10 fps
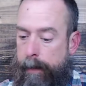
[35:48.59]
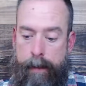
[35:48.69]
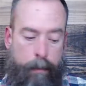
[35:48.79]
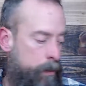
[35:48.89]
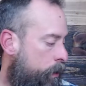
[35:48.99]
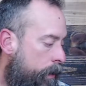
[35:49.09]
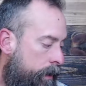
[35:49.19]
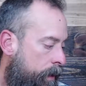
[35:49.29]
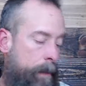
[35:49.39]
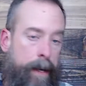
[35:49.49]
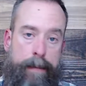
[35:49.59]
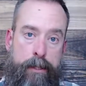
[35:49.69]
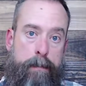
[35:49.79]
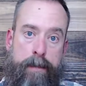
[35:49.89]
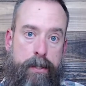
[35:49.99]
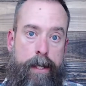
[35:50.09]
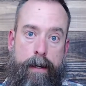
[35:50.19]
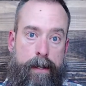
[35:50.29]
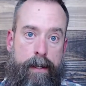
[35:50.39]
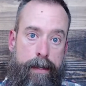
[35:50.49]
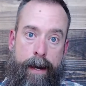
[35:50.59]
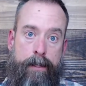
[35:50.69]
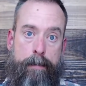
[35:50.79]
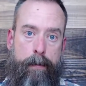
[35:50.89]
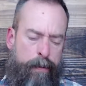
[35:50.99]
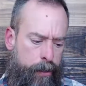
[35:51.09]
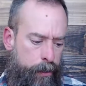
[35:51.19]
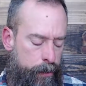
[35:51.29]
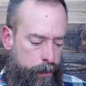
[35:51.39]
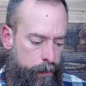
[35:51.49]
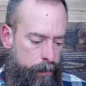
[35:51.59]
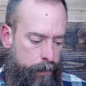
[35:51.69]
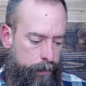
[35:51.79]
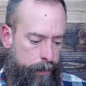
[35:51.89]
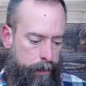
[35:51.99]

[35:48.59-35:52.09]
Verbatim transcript: We're talking about this mysterious gospel, the good news,